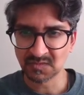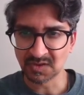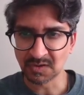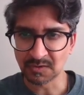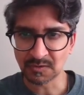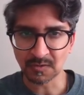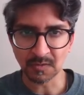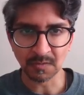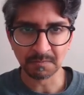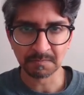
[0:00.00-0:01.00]
Not
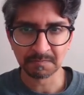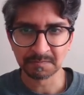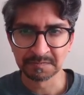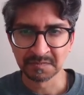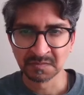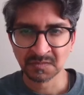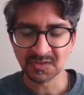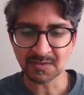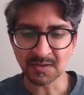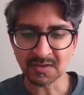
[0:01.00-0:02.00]
sure.
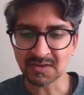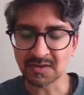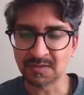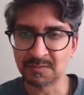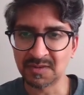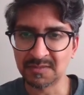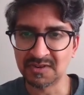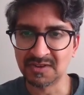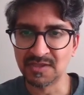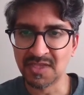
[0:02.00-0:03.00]
This looks like maybe
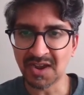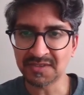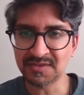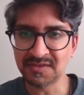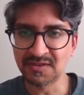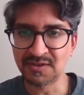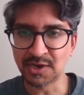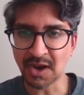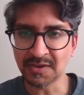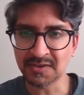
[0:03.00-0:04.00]
that's
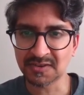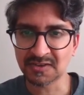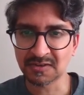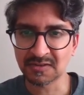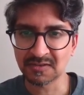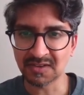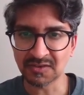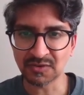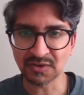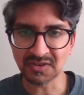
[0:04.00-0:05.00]
just
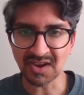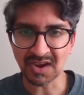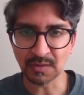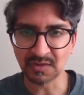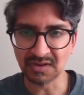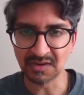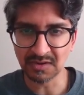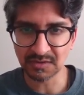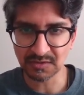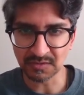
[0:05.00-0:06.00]
how it
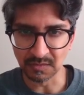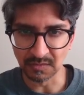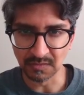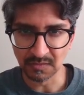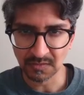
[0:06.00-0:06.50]
is, or